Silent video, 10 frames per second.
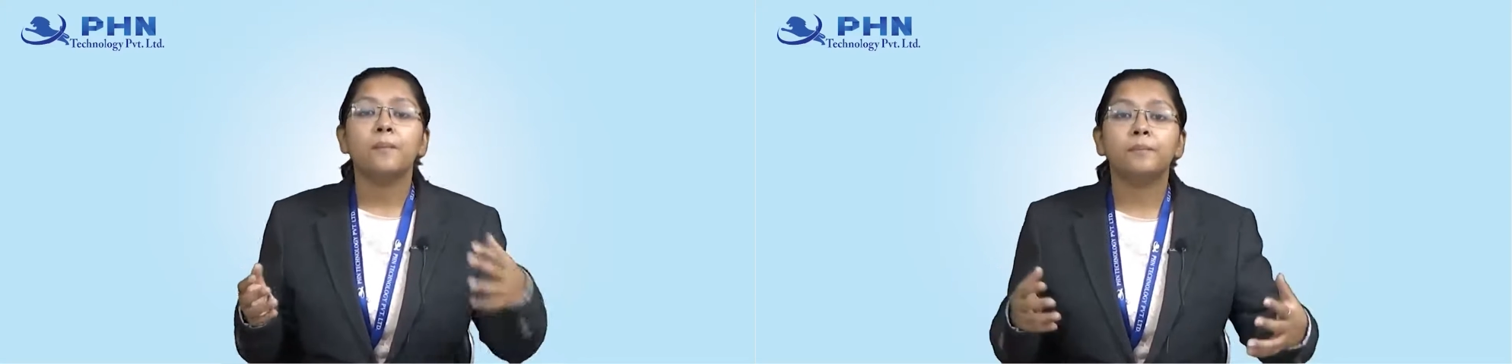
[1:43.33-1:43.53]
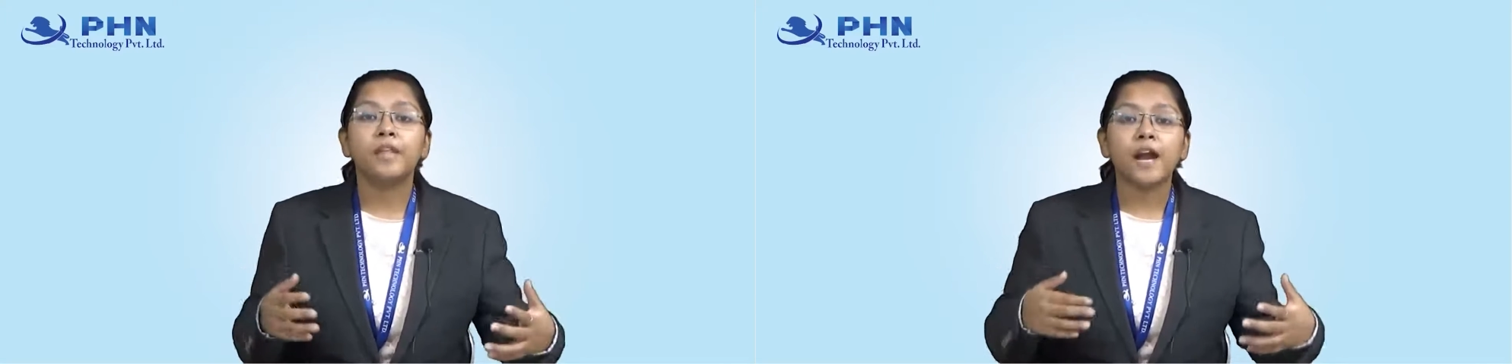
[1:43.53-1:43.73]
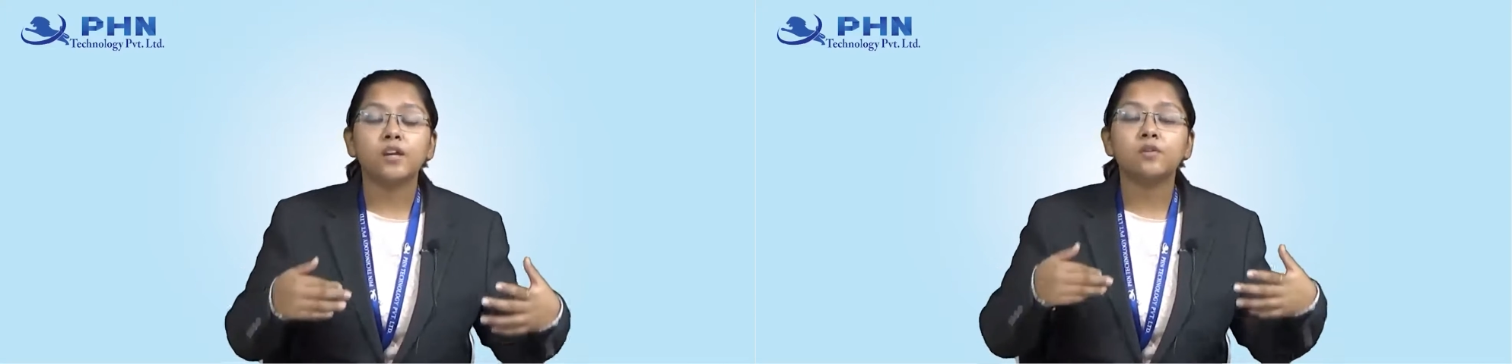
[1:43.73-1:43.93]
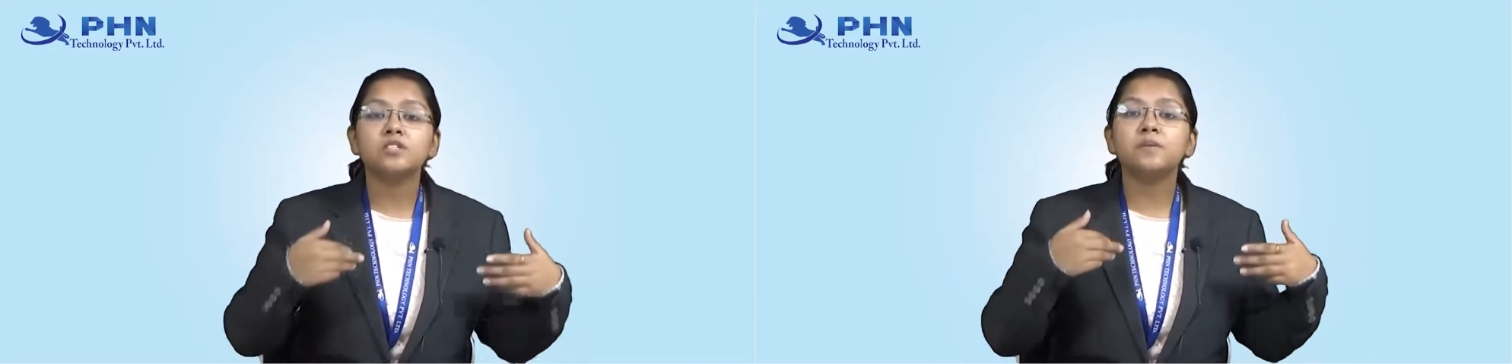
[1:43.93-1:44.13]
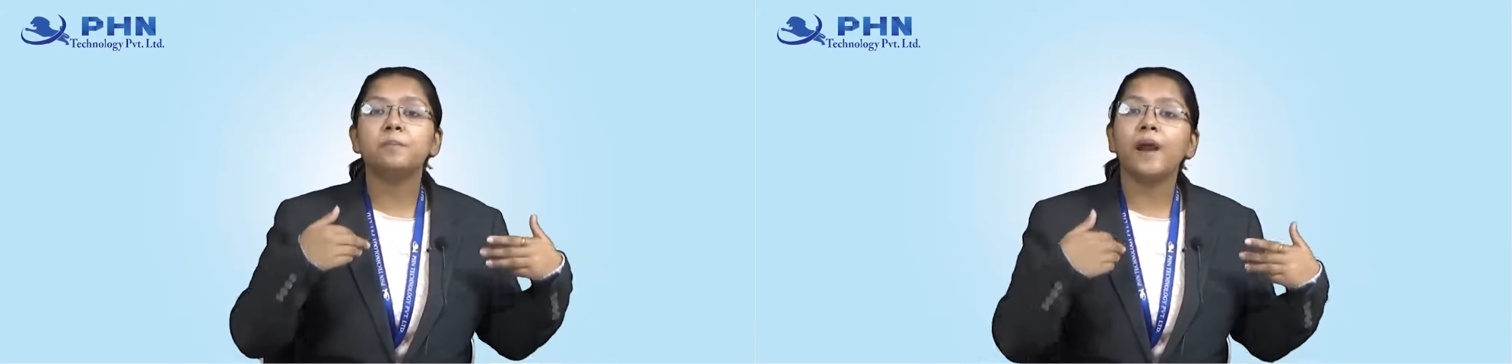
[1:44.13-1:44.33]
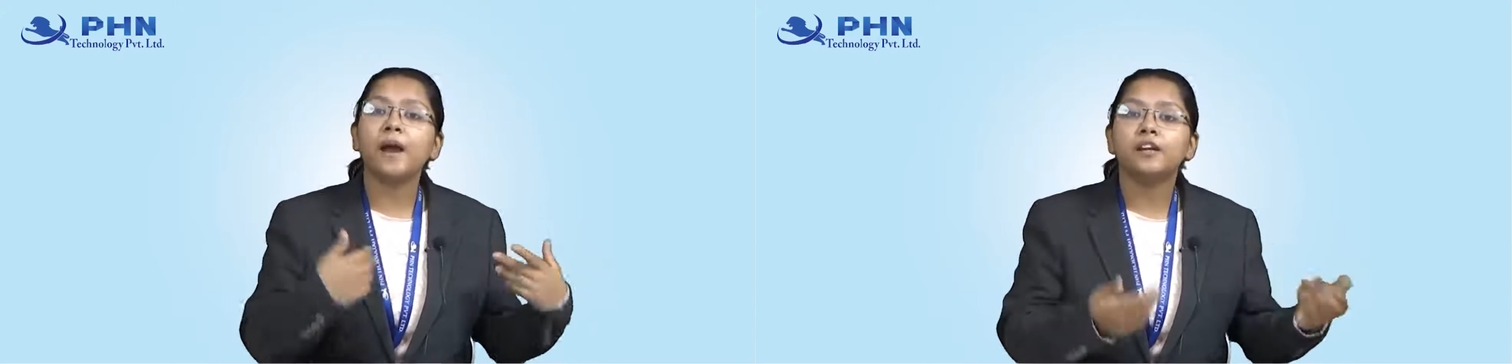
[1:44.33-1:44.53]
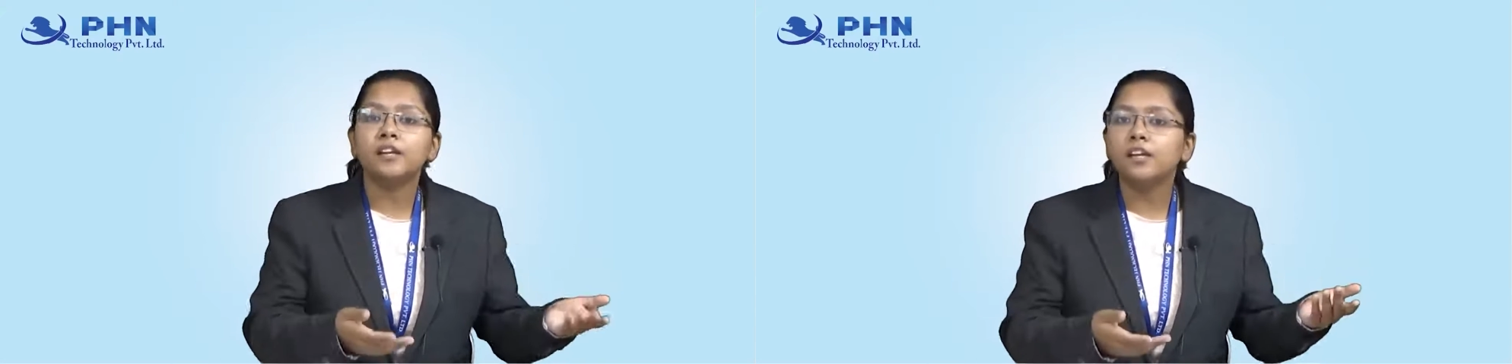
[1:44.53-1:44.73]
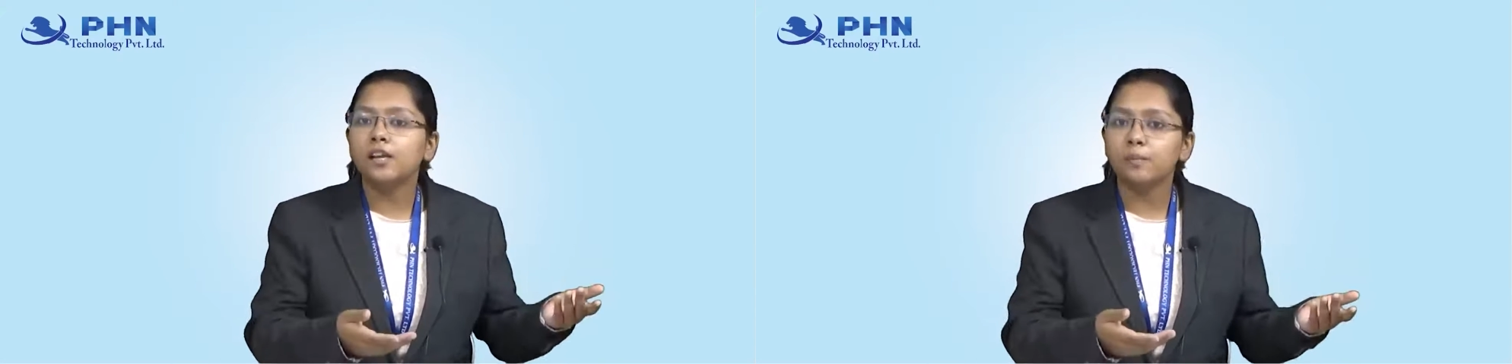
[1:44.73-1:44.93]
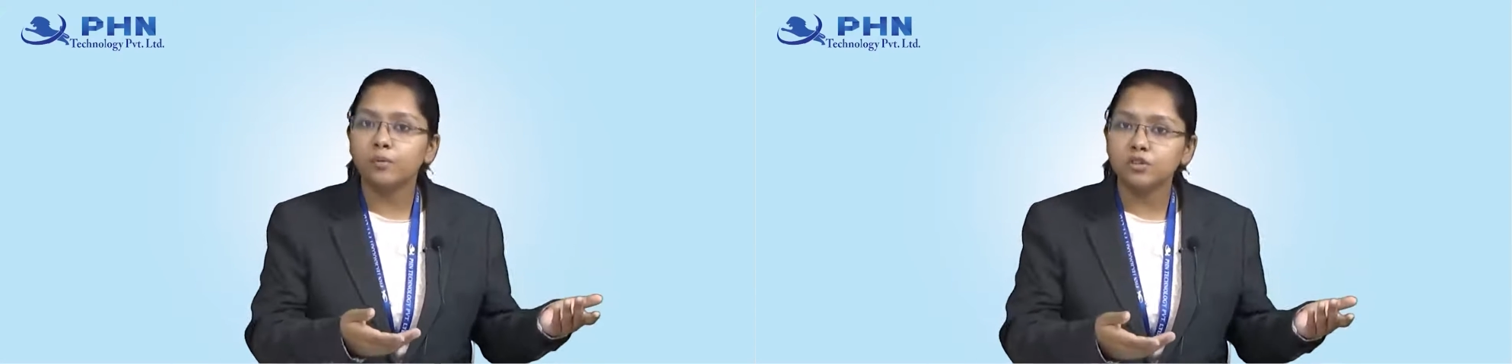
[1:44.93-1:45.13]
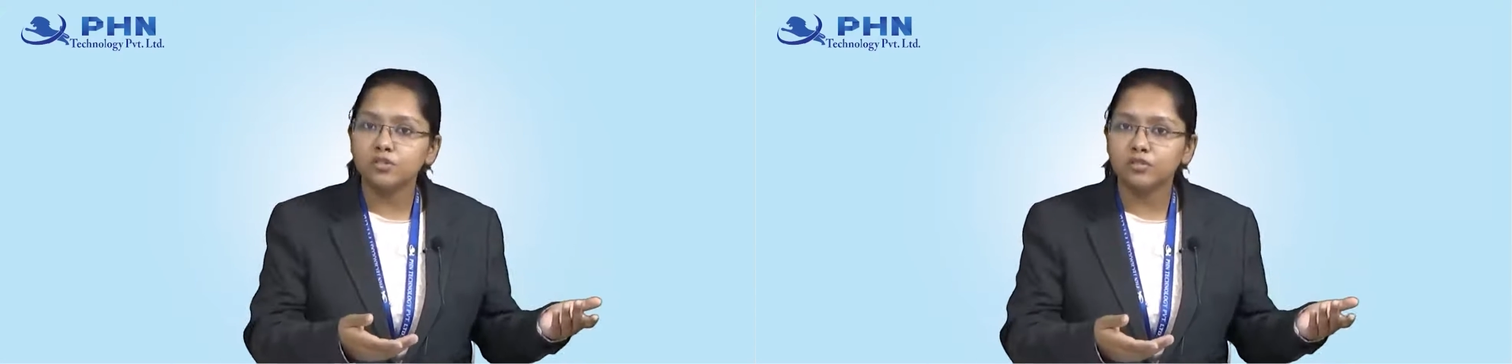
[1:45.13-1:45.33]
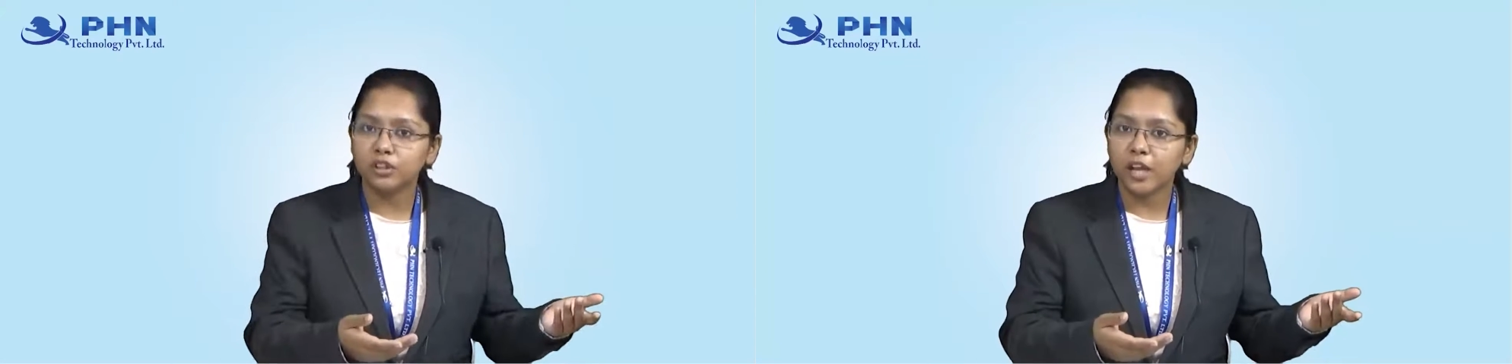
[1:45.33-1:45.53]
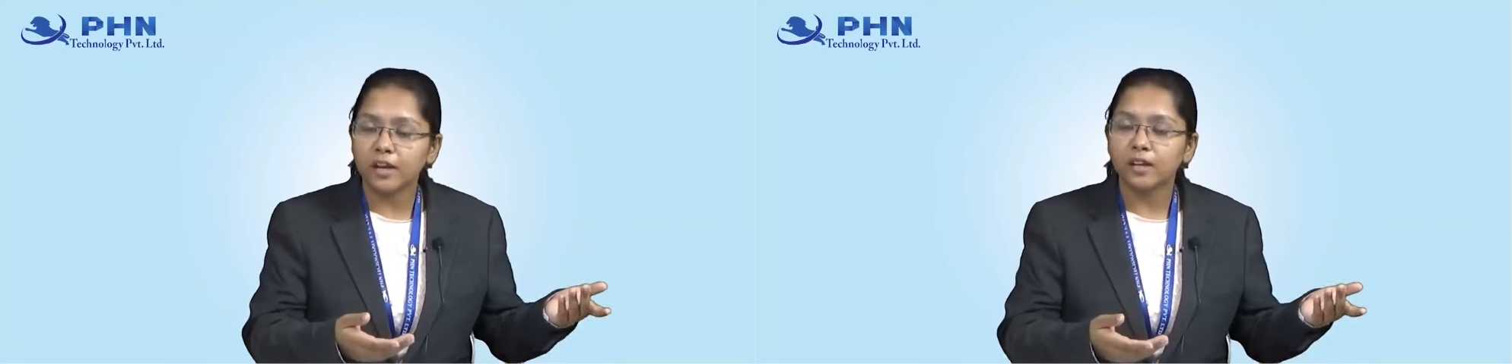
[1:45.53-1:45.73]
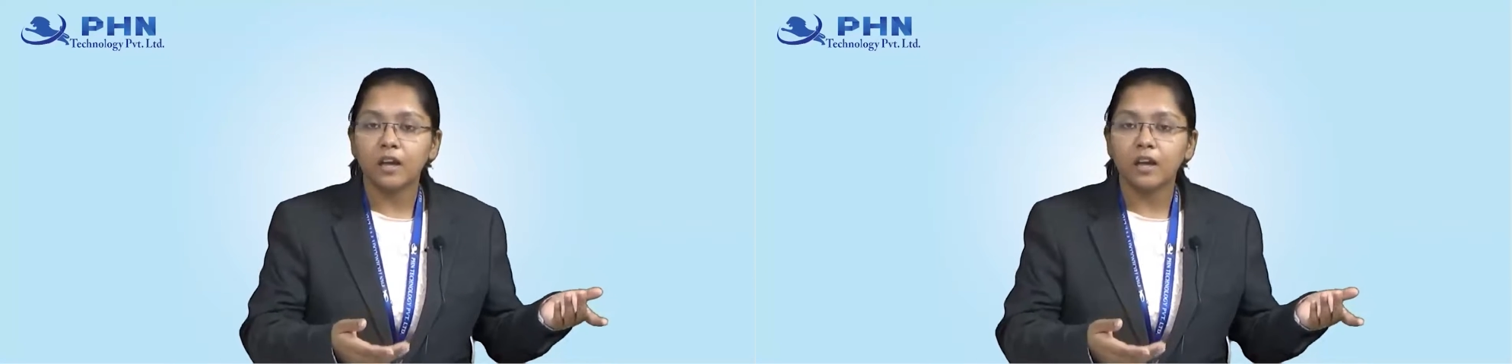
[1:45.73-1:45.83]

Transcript: That was a practical approach for that.